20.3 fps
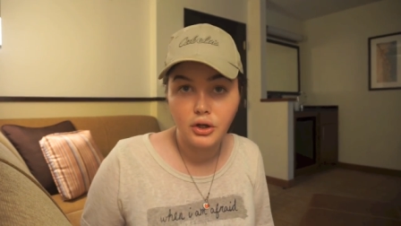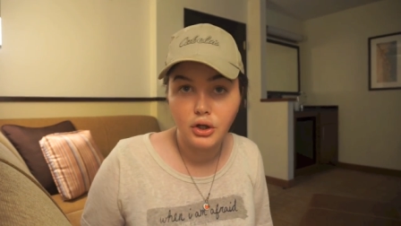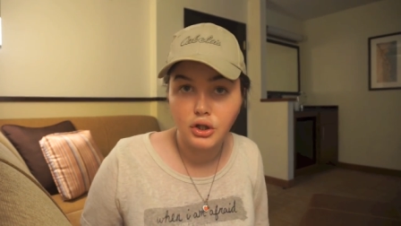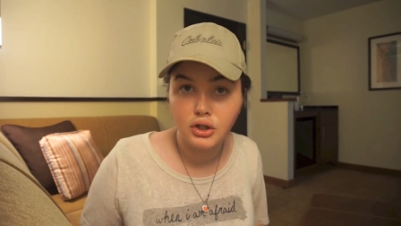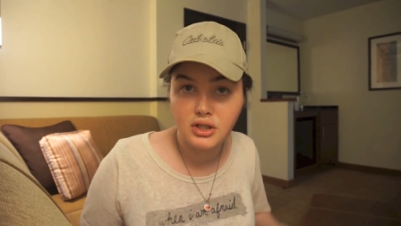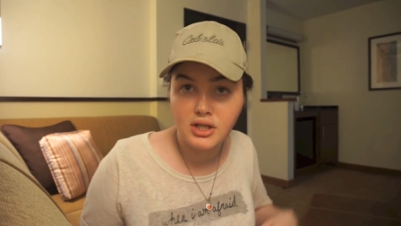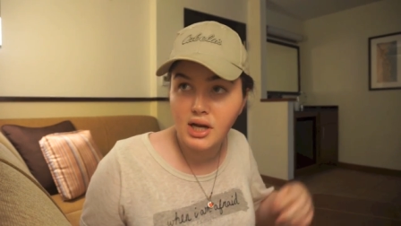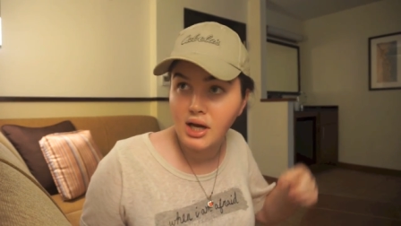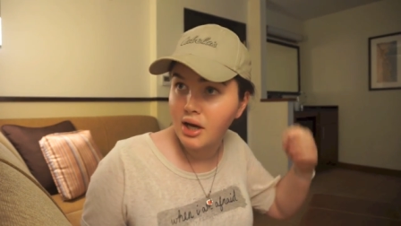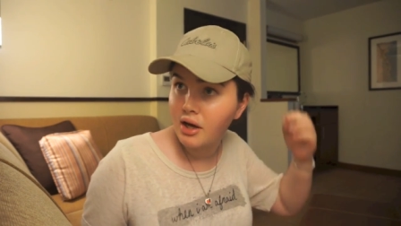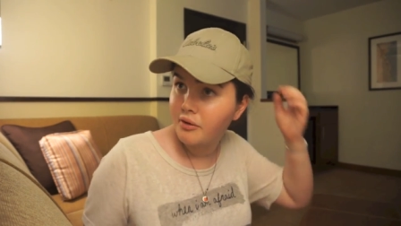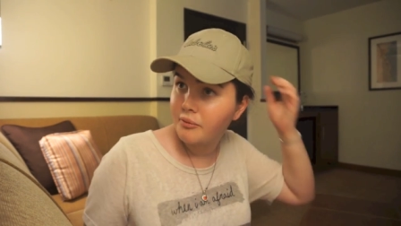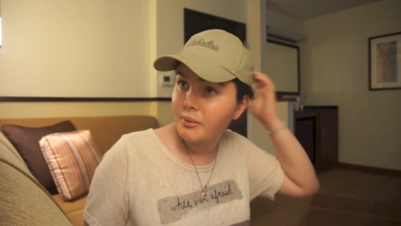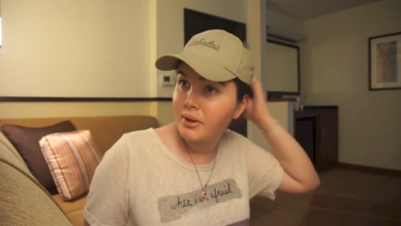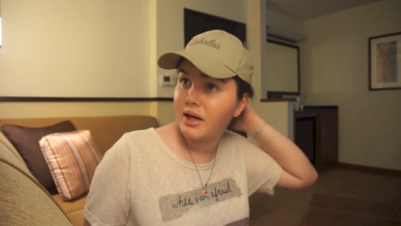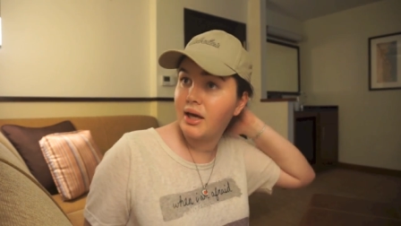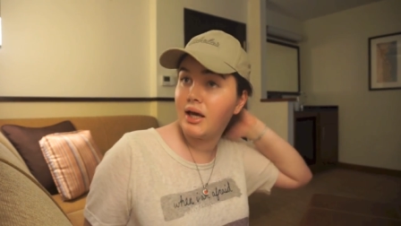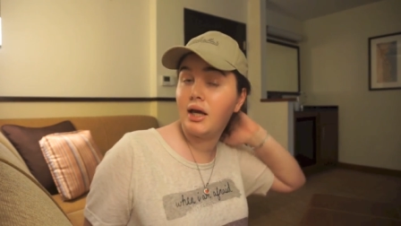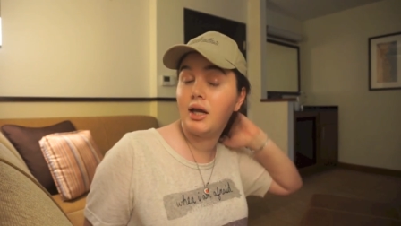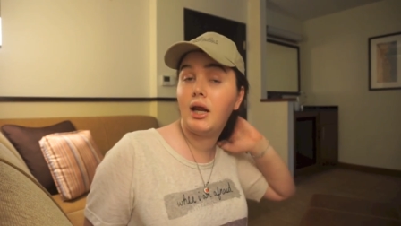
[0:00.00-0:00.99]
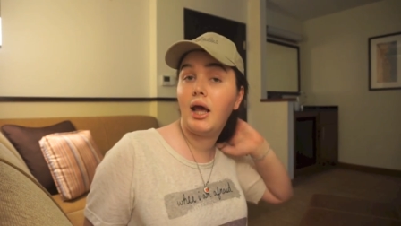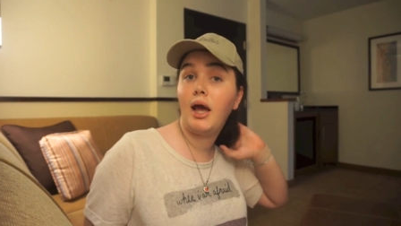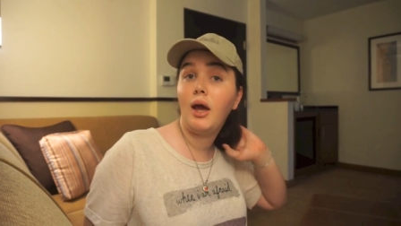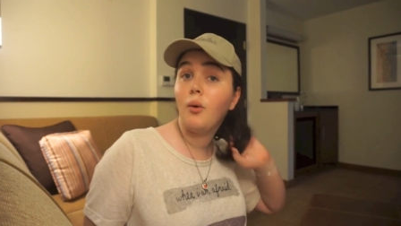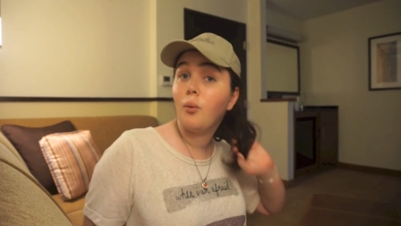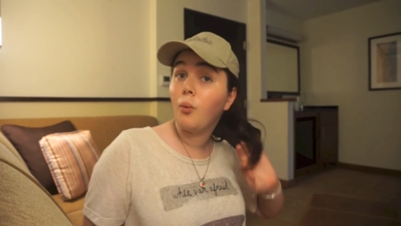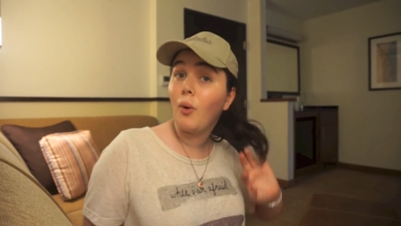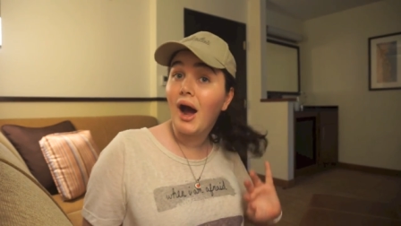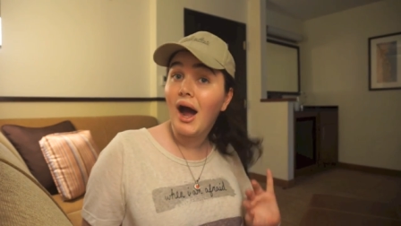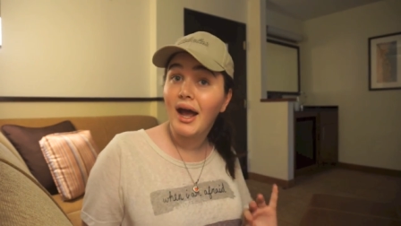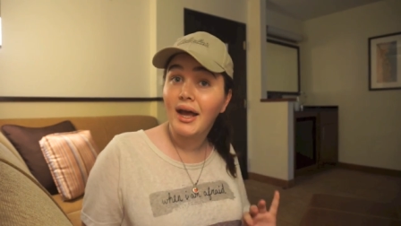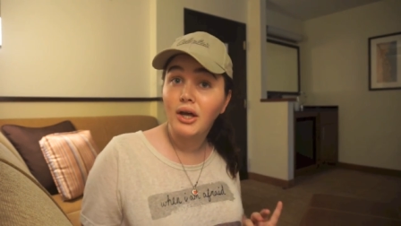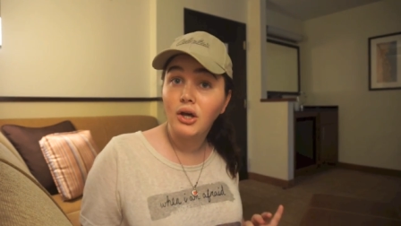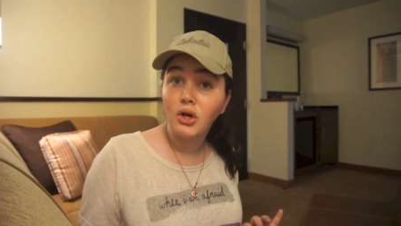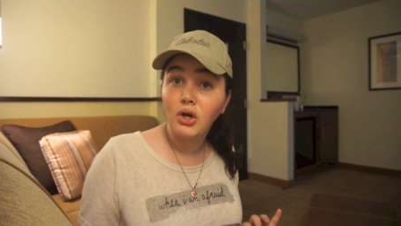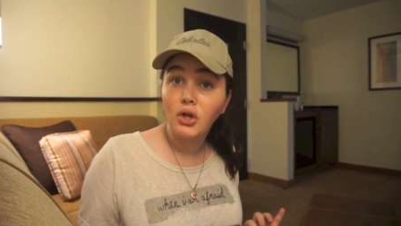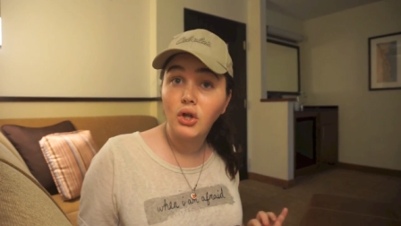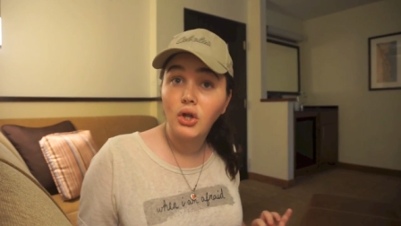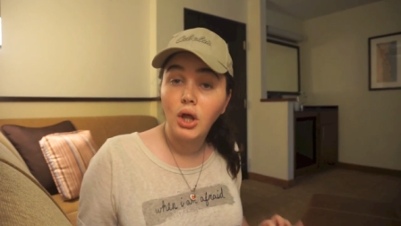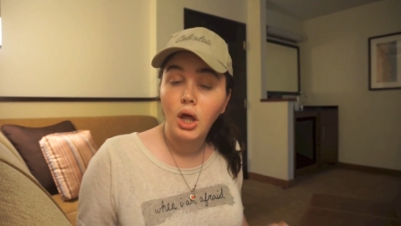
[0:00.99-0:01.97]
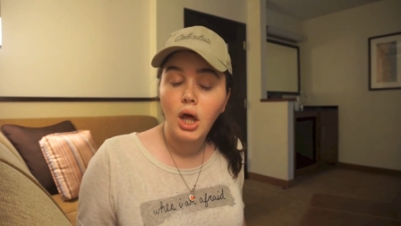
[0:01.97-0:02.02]
you're seeing of me in a
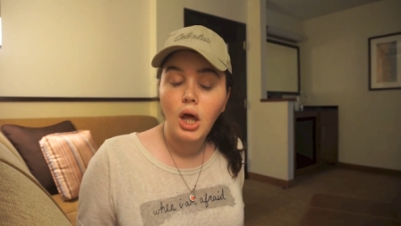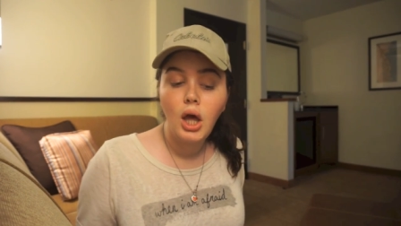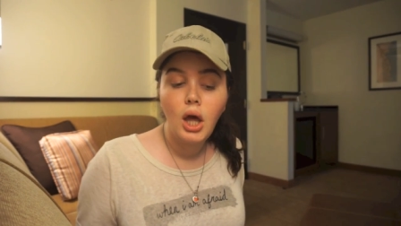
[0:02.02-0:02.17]
while.